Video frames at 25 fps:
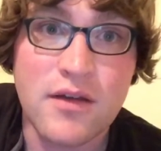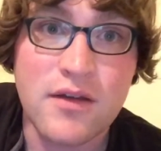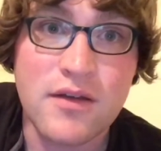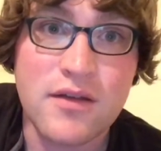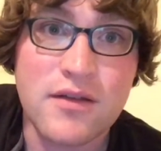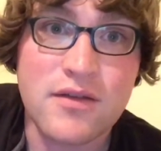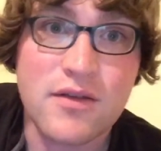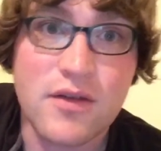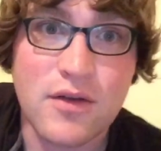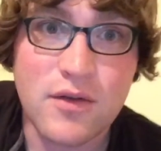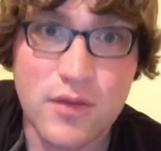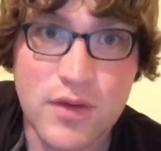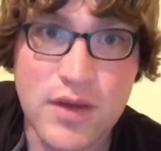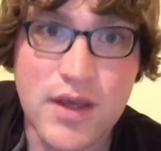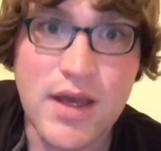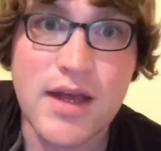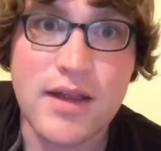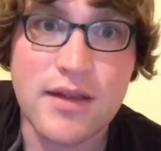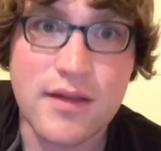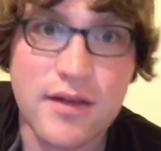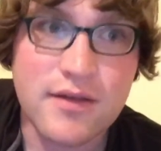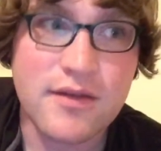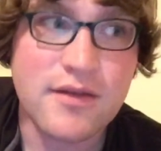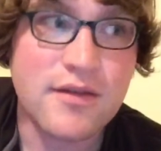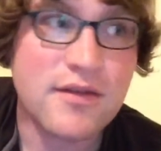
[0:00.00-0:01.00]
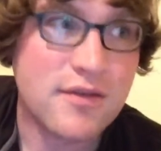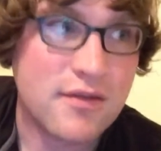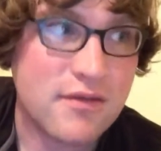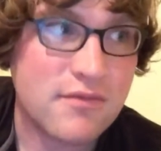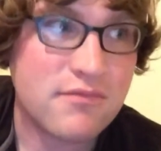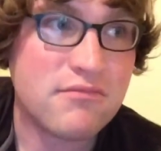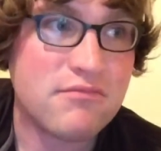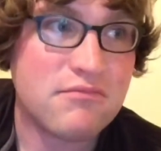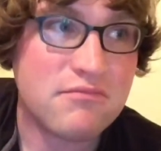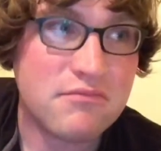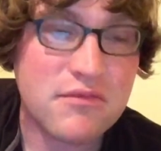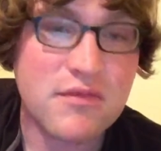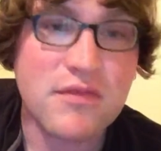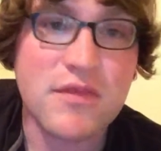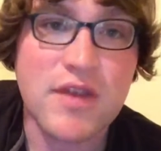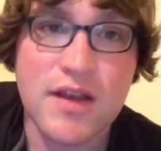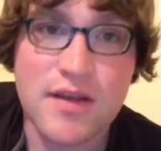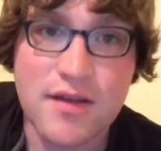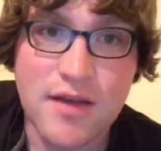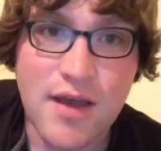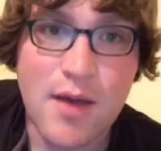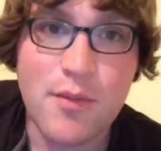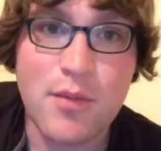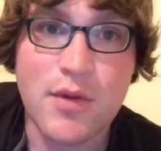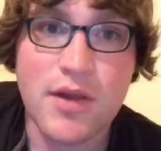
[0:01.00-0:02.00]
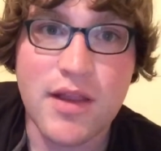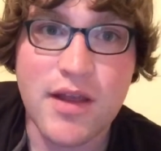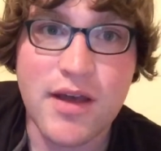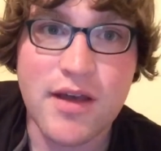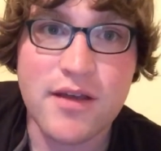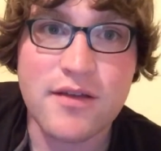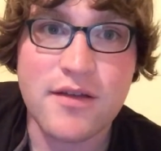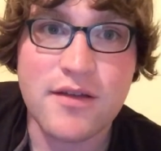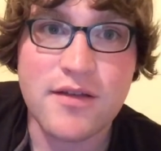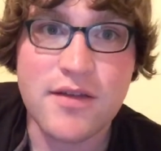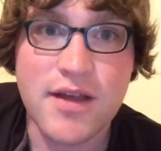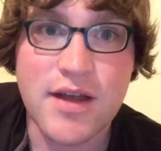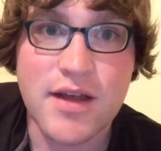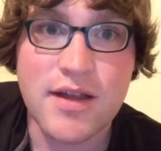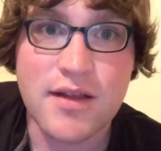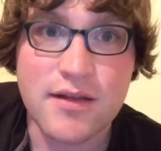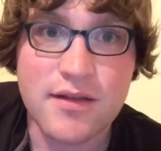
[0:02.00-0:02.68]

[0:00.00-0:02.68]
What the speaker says: So yeah, let's capitalize on that.